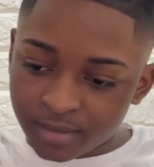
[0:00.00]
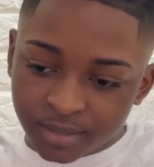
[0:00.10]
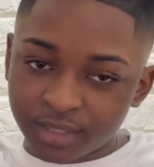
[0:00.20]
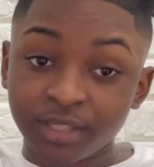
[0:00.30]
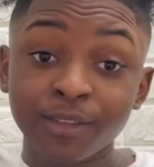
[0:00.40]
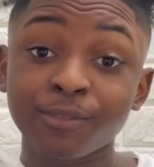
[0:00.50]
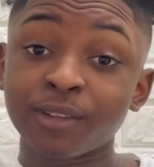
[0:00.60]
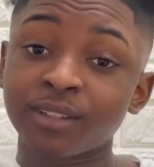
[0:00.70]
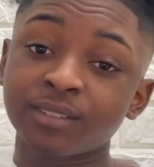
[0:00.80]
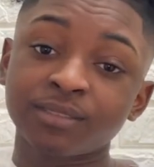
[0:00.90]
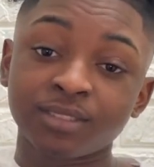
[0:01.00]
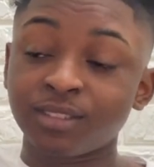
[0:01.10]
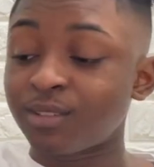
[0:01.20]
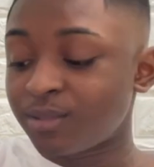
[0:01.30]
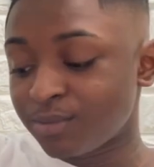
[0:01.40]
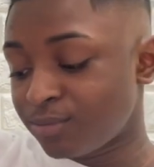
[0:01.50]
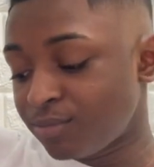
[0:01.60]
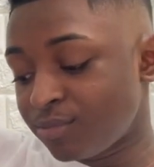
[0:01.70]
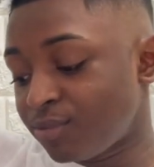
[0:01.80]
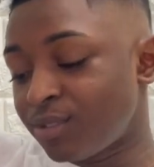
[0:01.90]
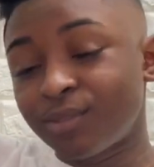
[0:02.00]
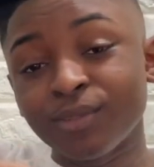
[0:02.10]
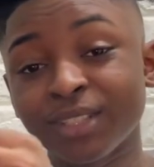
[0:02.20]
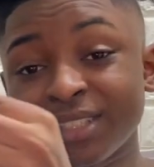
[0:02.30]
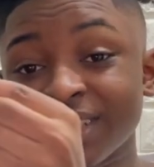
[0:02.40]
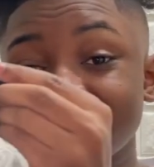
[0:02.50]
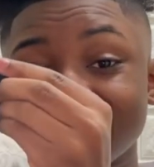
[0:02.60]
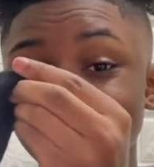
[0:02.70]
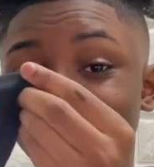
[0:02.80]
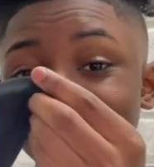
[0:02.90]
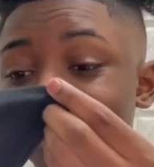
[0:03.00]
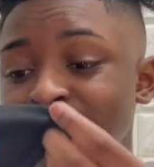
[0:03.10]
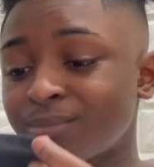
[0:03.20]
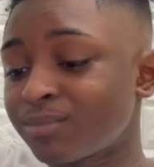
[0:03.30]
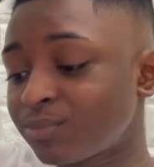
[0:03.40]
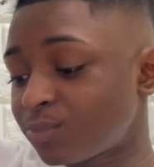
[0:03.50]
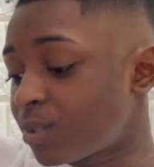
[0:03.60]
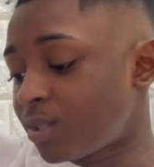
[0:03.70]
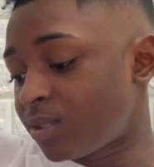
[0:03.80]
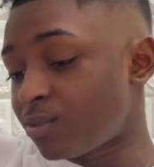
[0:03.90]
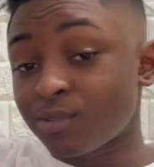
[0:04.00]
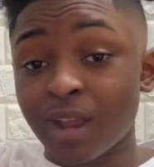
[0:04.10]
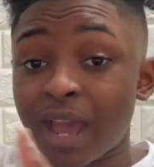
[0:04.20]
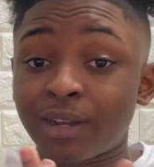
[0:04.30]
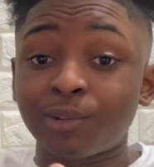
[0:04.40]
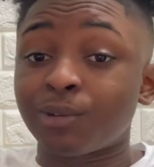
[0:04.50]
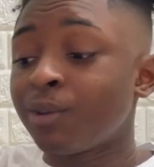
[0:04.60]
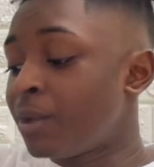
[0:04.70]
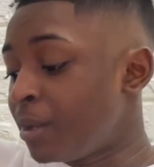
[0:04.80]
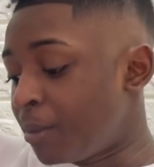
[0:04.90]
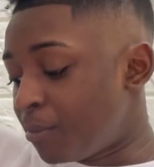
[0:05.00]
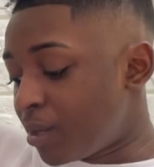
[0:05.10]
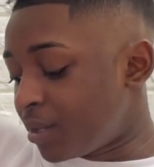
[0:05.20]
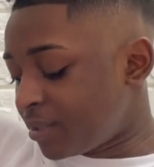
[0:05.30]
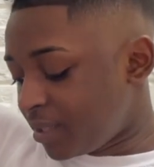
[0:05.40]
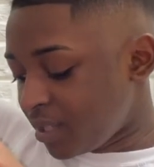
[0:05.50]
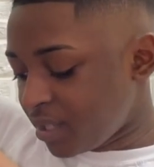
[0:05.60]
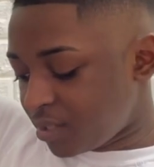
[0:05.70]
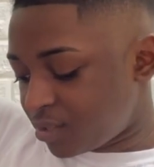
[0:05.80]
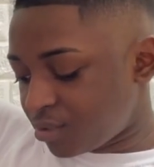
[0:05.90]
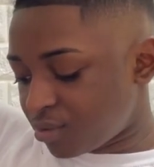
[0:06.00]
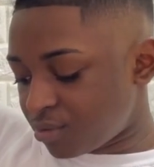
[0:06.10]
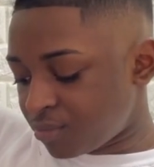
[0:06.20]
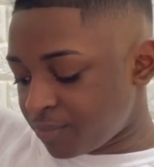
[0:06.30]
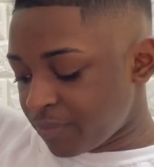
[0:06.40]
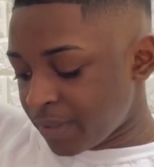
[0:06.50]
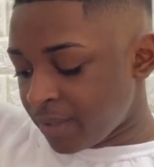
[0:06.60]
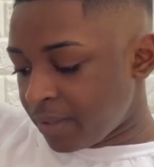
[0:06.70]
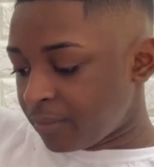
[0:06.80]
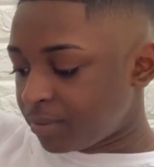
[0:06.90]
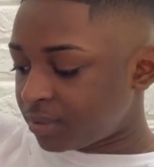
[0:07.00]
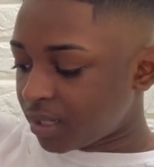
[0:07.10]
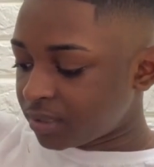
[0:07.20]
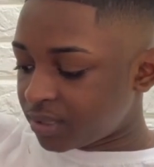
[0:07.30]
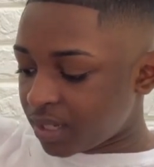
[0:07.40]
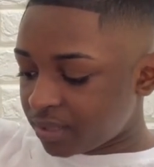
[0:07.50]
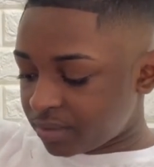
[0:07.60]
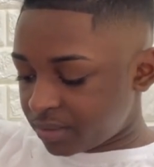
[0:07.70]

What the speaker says: it's different. So, you don't really see this all the time. Or at all. But yeah, so besides that,